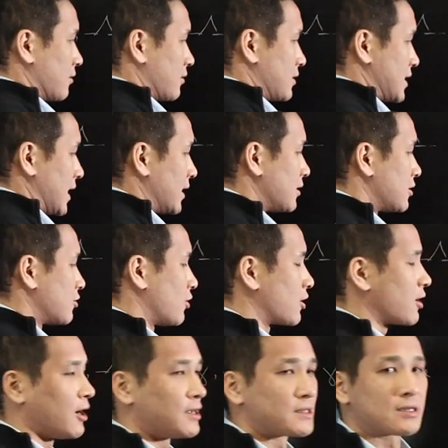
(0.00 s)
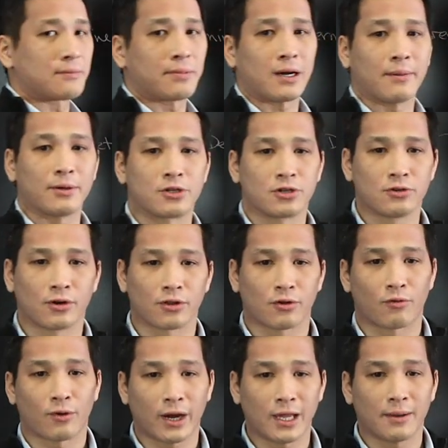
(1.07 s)
tend to a constant pi by 2 on the
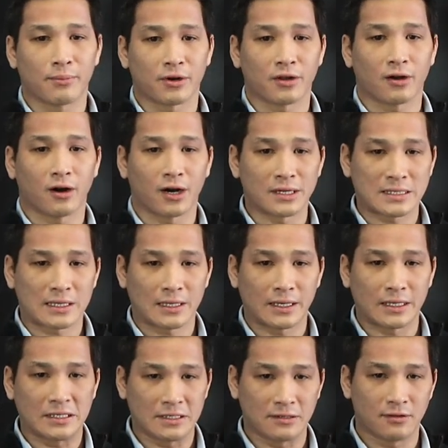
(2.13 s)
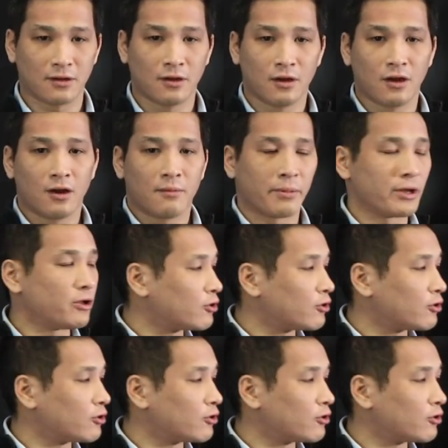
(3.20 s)
right, but it oscillates. But you